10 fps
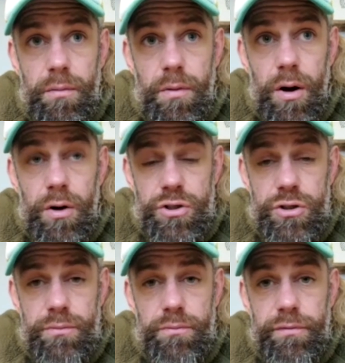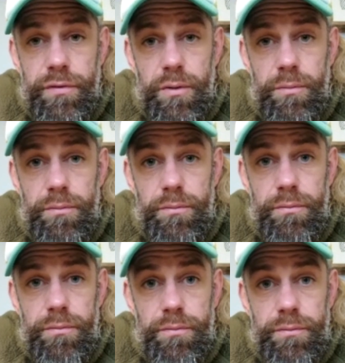oxygen from
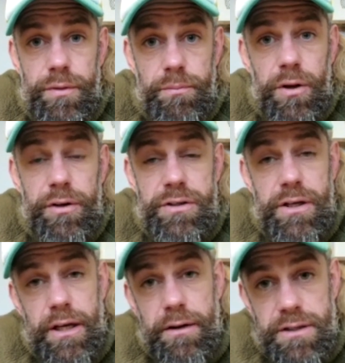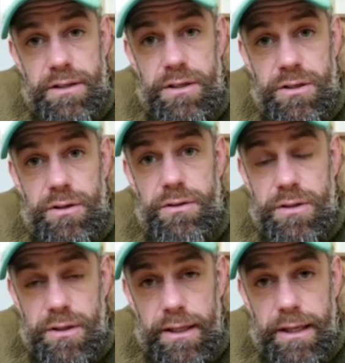the blood is going to go into the tissues,
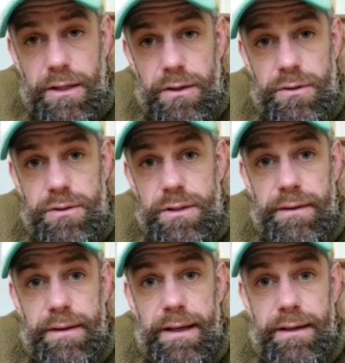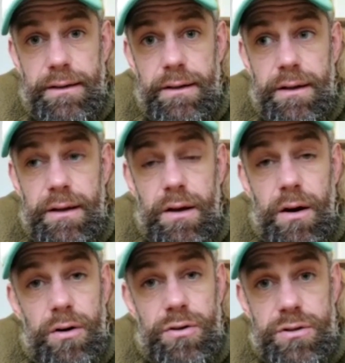it's going to get used, and then
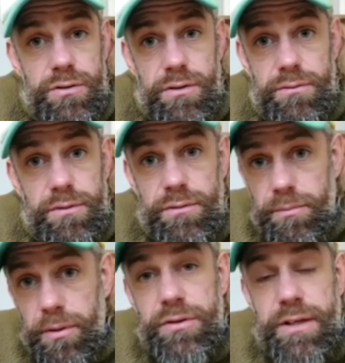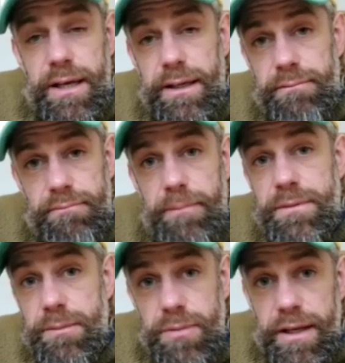the blood's getting
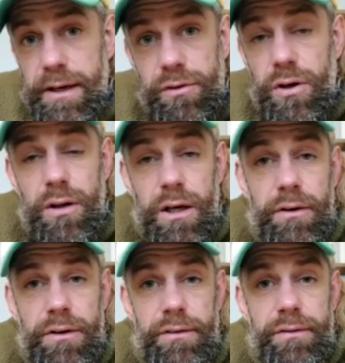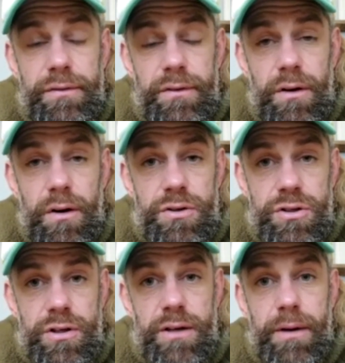empty, but then I've got a load of
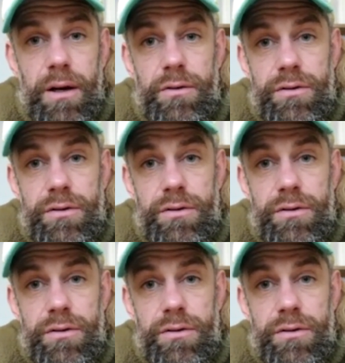oxygen in my lungs